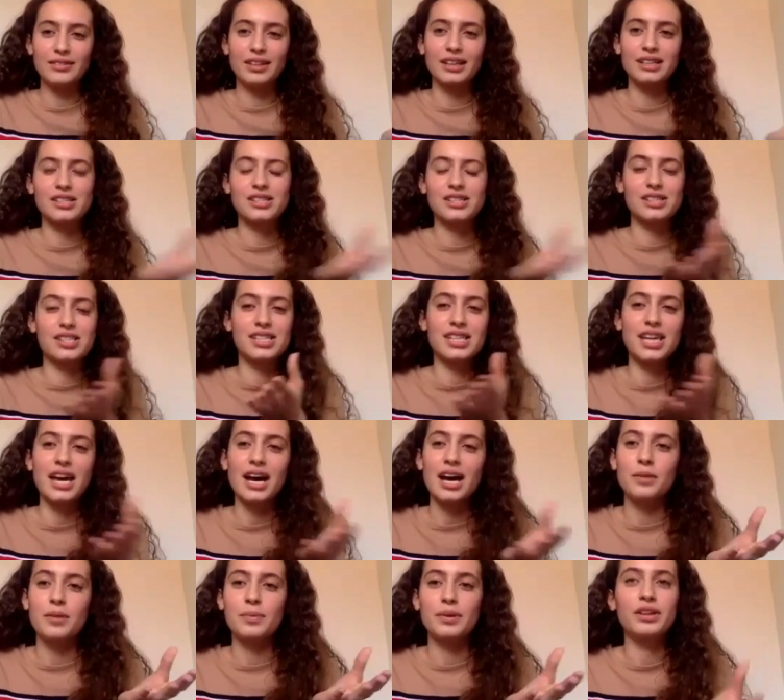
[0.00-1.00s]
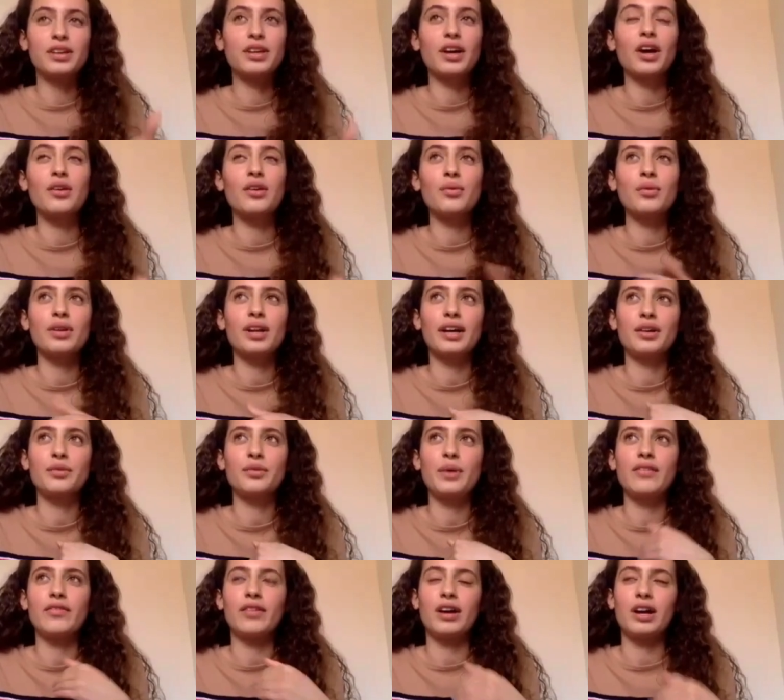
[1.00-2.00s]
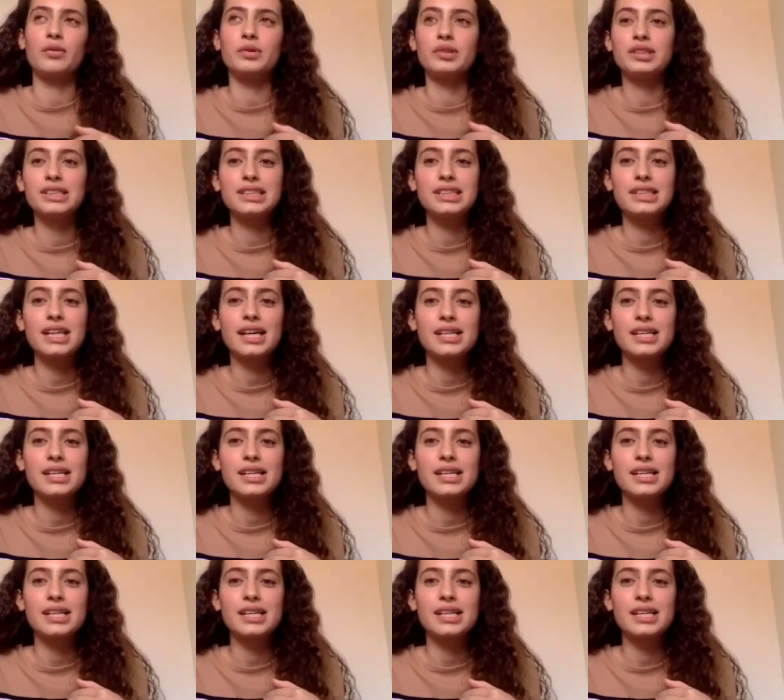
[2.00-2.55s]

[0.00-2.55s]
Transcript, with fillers: like to just get up and go like wherever I wanted.